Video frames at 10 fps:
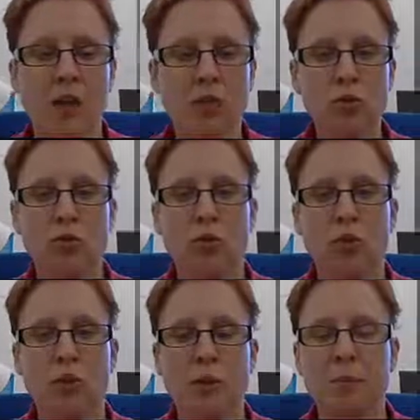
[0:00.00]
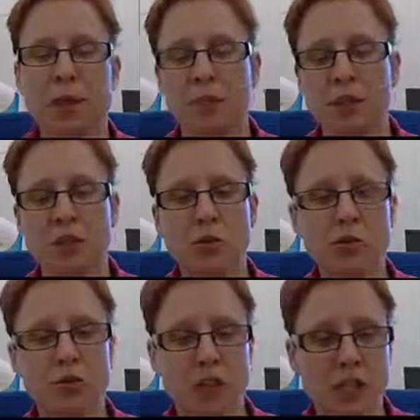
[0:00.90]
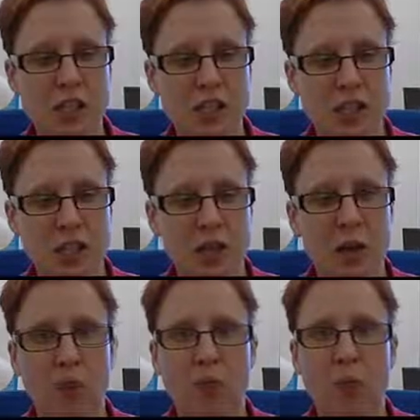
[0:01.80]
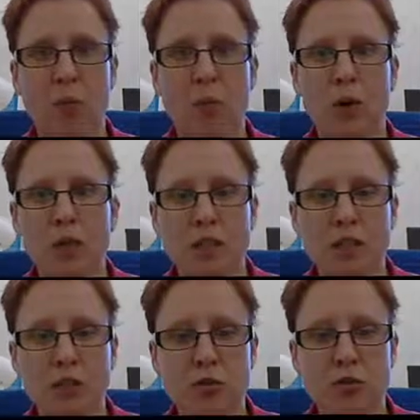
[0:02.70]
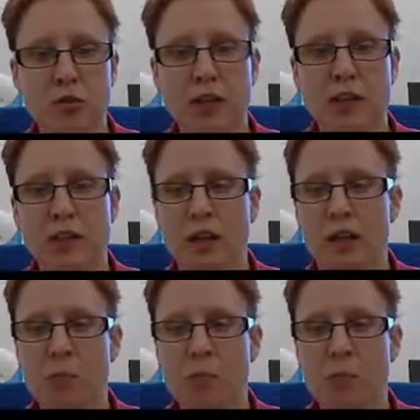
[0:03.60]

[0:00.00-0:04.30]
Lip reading: And also, it might be that you want to actually see what it is that you find.